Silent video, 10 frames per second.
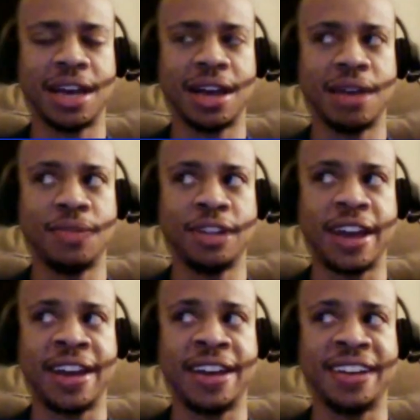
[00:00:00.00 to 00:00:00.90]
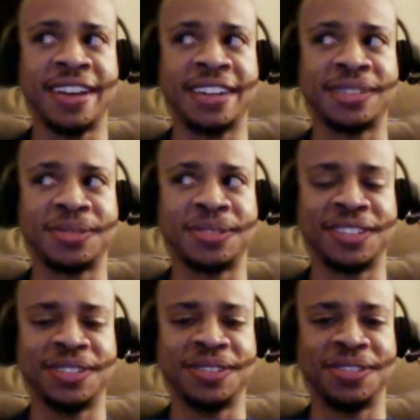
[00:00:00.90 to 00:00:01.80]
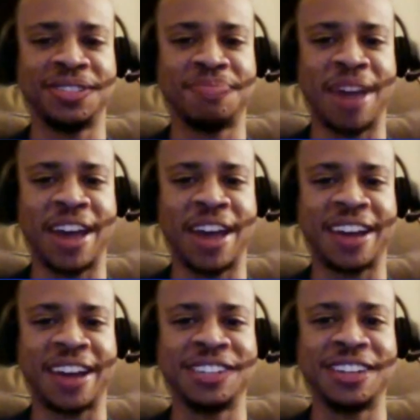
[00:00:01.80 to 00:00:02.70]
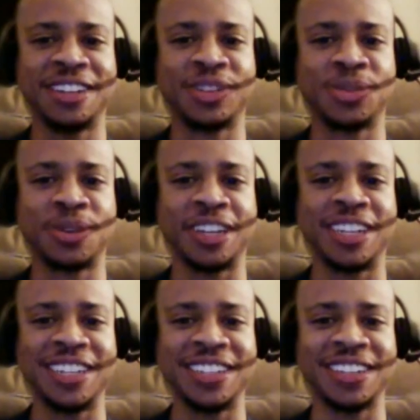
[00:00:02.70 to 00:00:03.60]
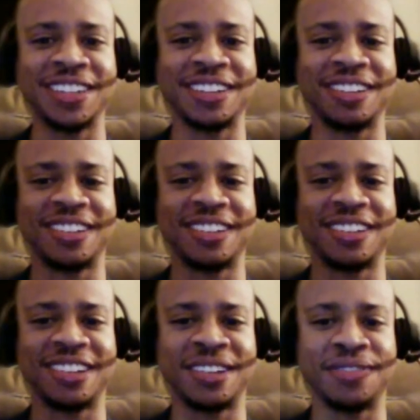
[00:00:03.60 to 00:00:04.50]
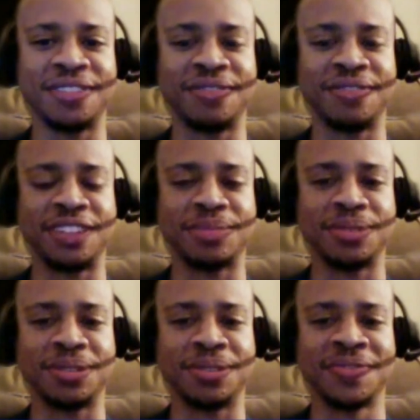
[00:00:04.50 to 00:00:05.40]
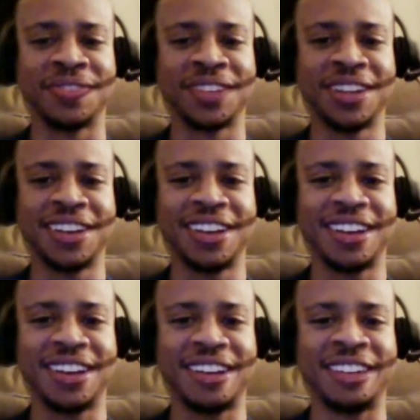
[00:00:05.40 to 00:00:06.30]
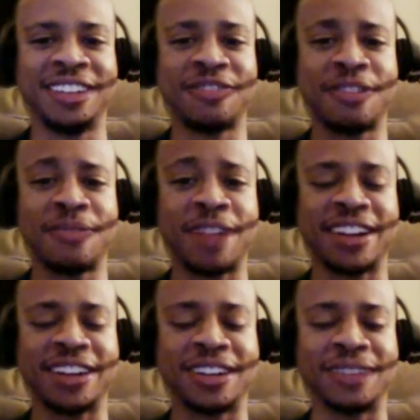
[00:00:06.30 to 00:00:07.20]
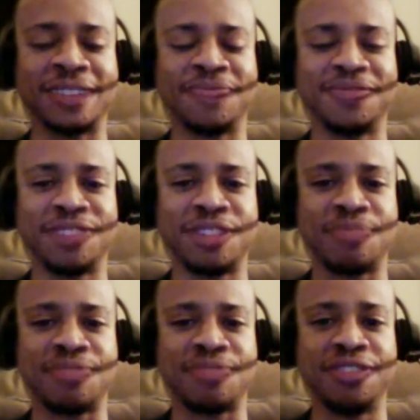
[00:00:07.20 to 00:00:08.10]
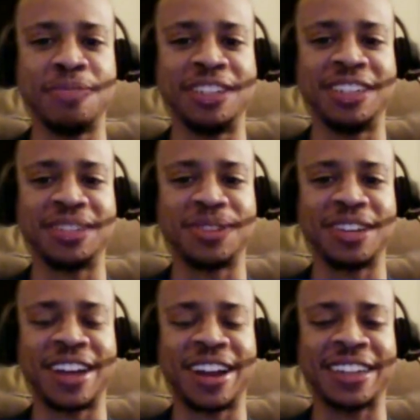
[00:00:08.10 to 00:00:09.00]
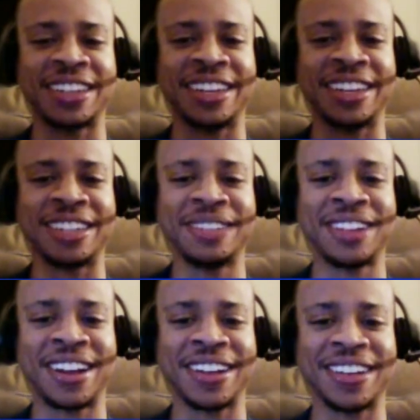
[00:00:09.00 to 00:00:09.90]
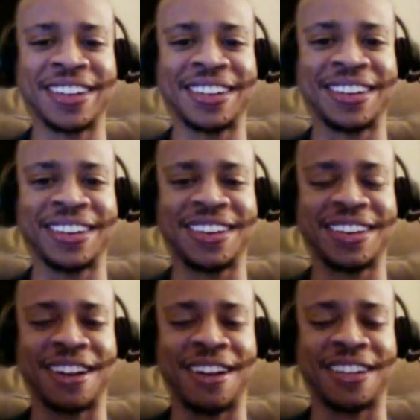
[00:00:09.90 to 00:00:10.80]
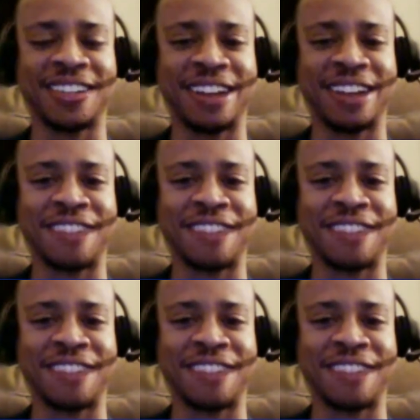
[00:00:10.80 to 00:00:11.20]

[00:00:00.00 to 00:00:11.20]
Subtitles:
I want to add, as someone who's back still in the 20s of Invincible, at least some of them the preview images and whatnot I see, it seems like the art, I